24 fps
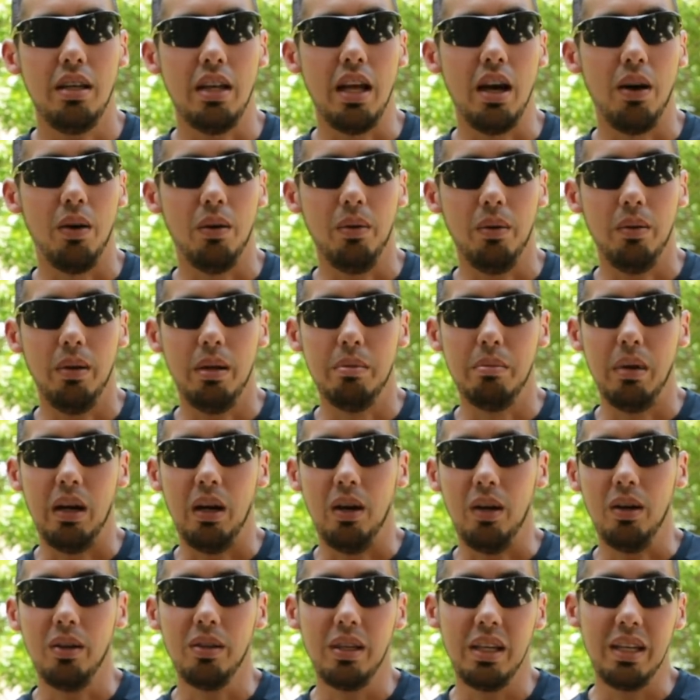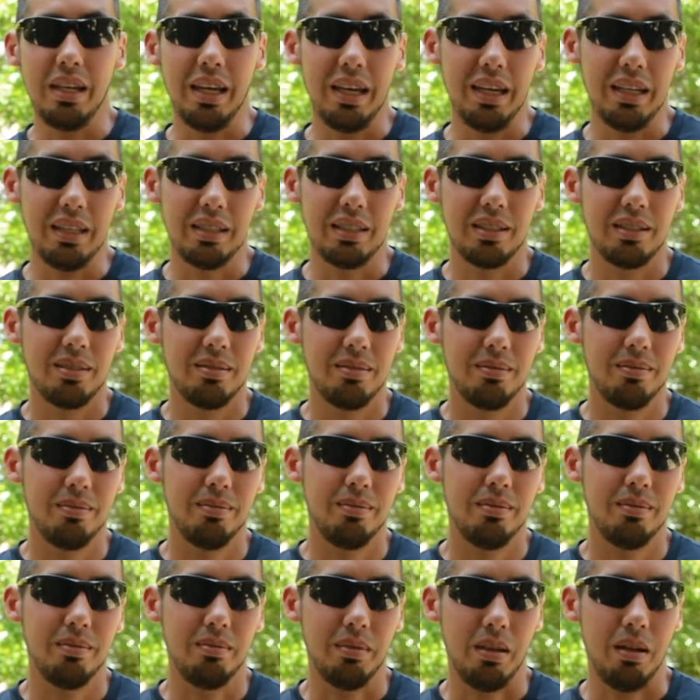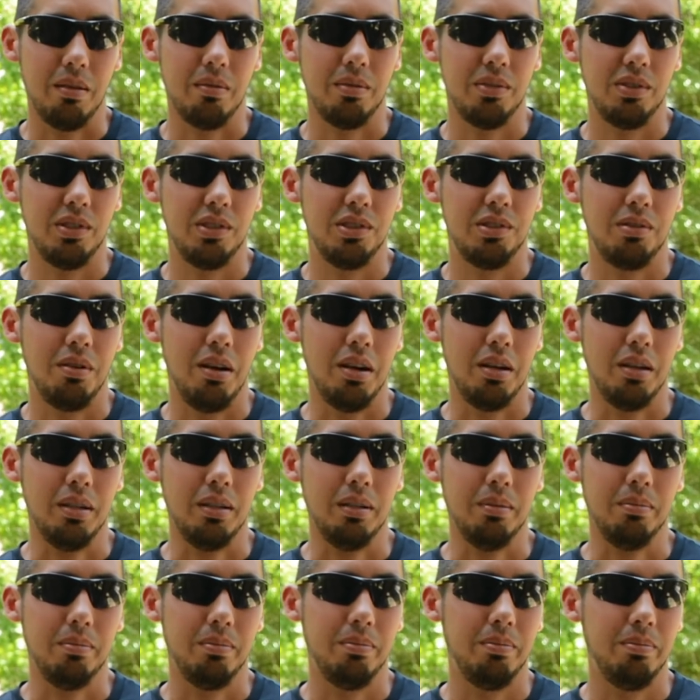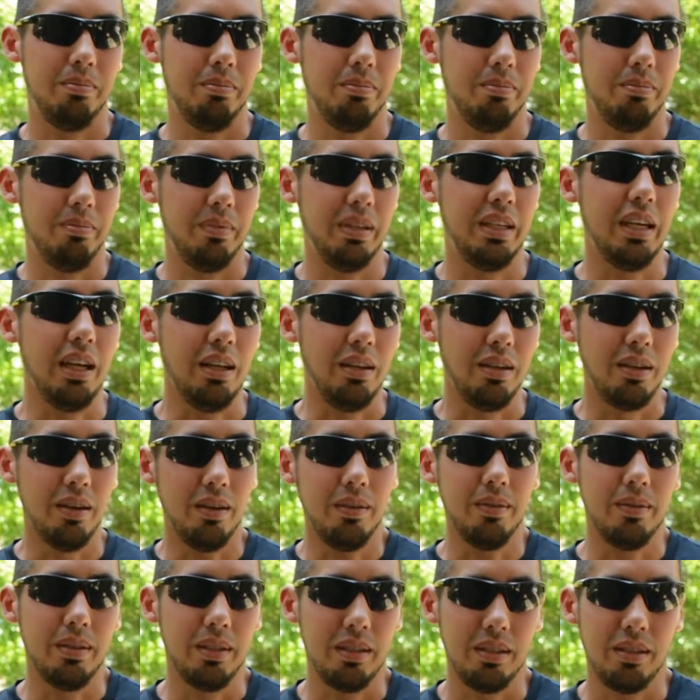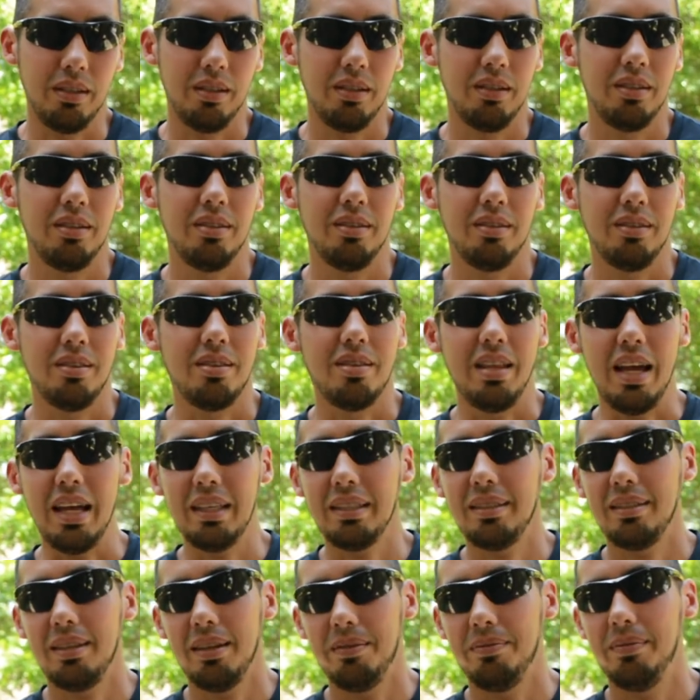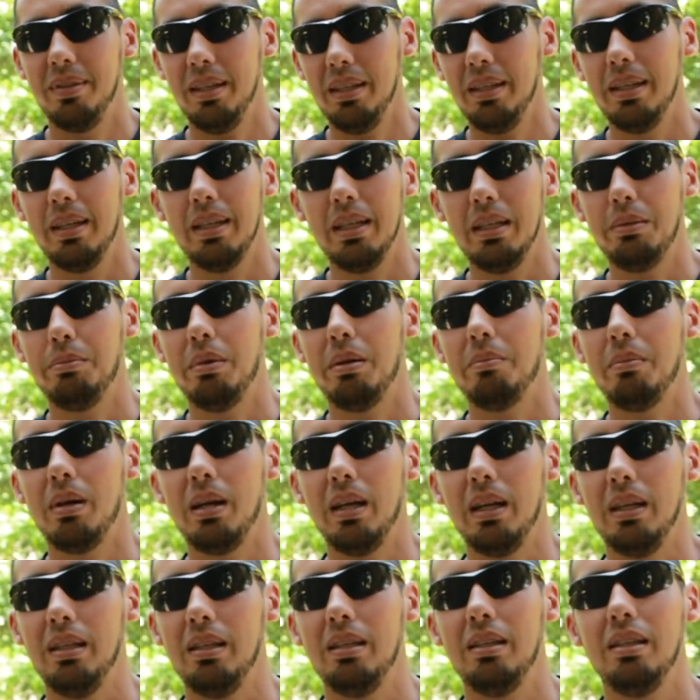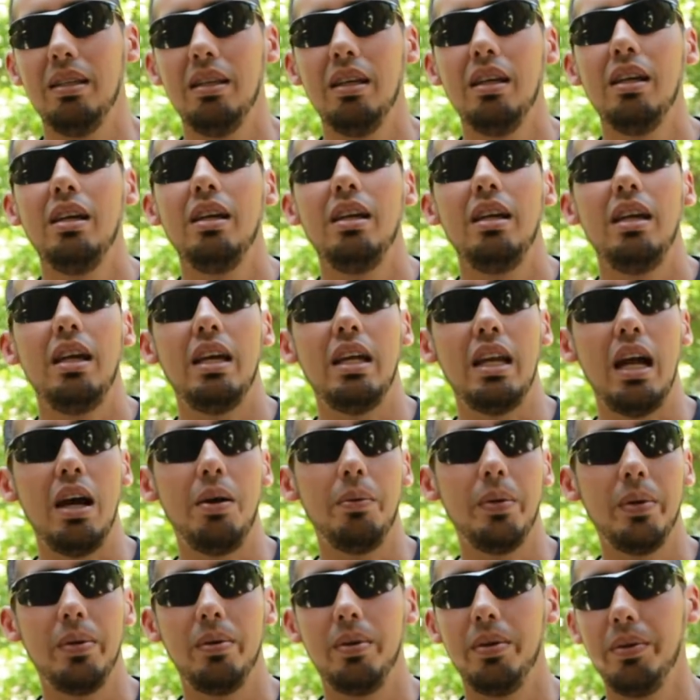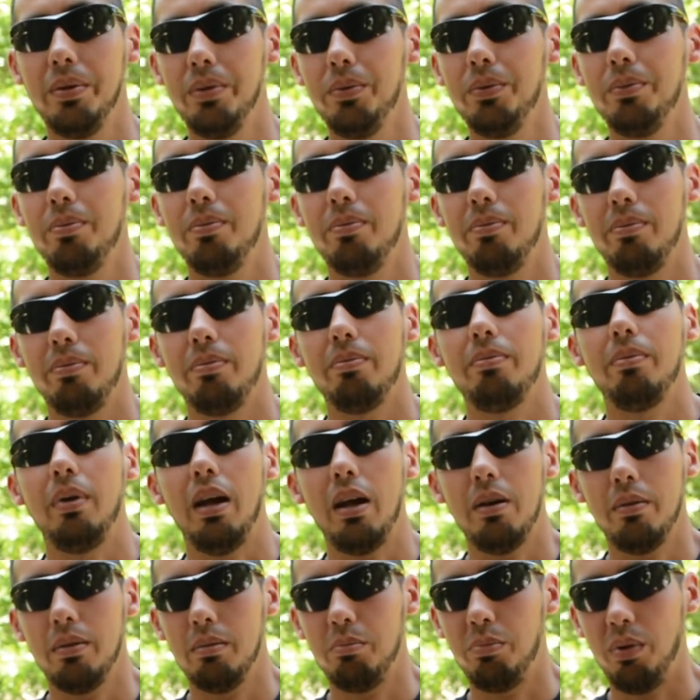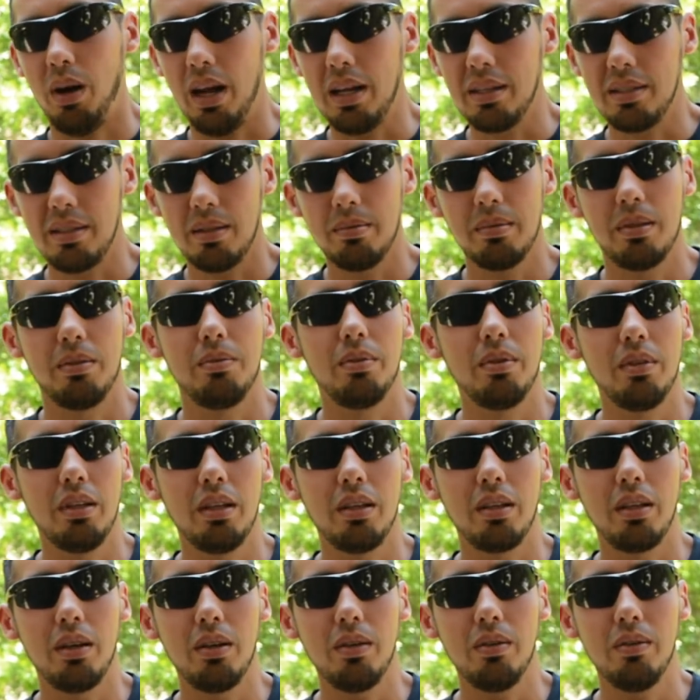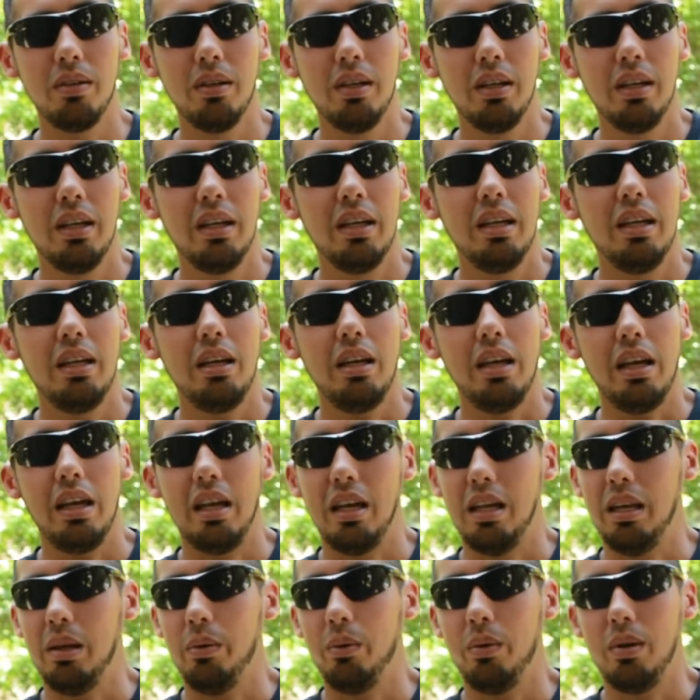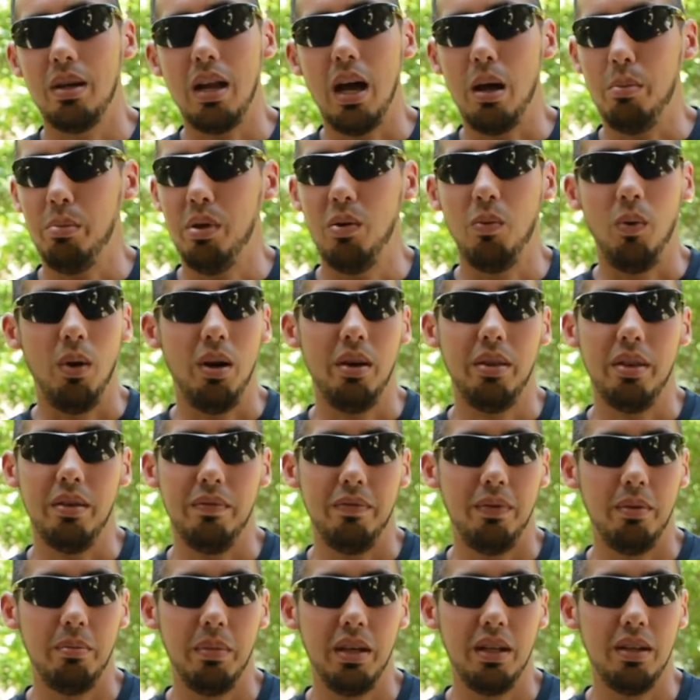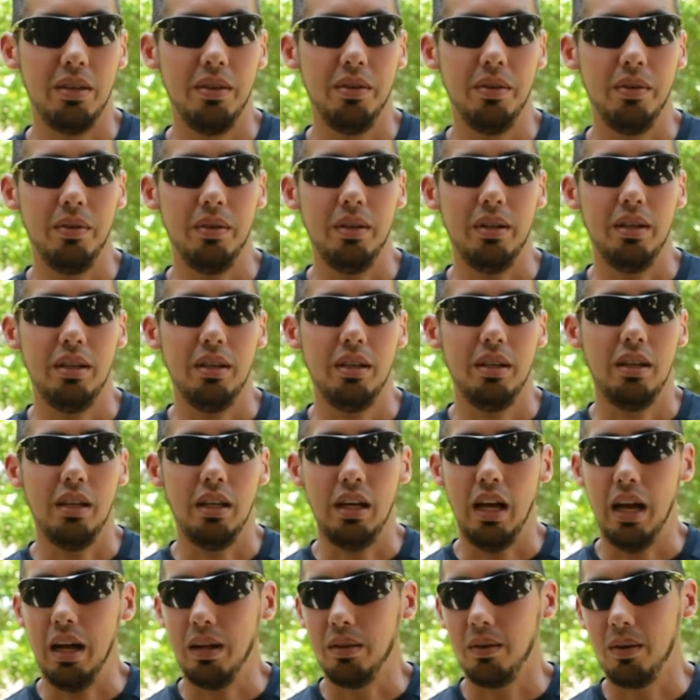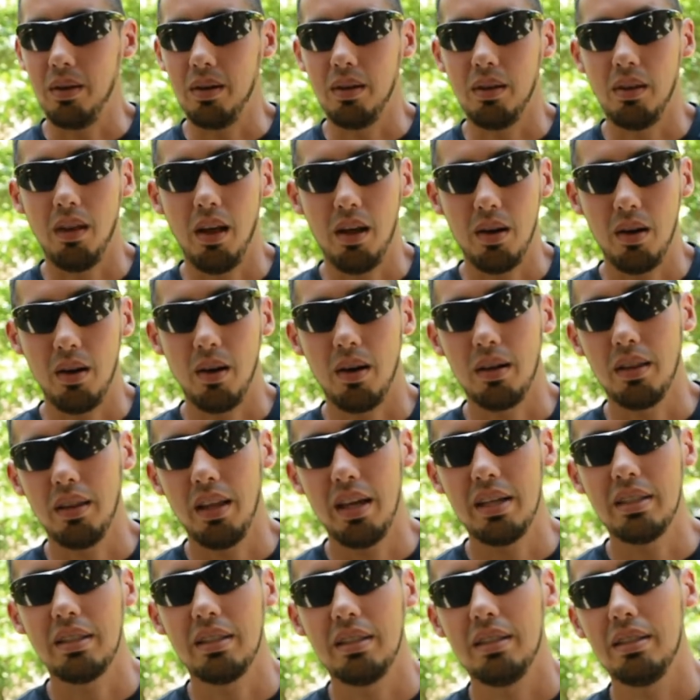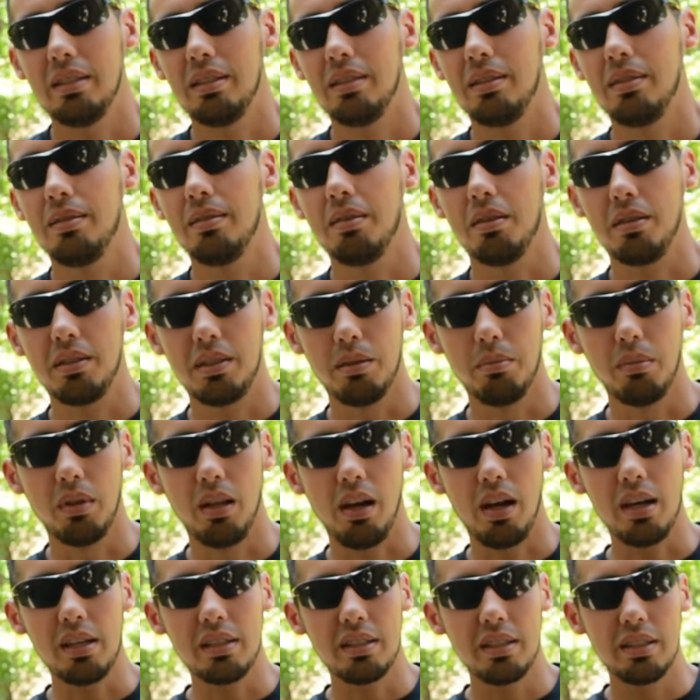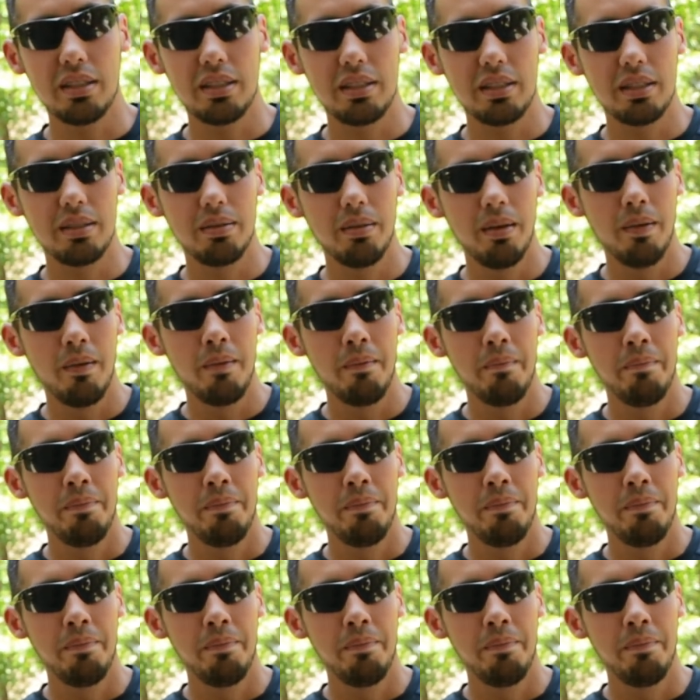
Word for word: now in my early days when i was just trying to get going that stuff did get in my mind and i would do i would price something really low and it would not be worth it for me to do it and i learned a lot of hard lessons took some losses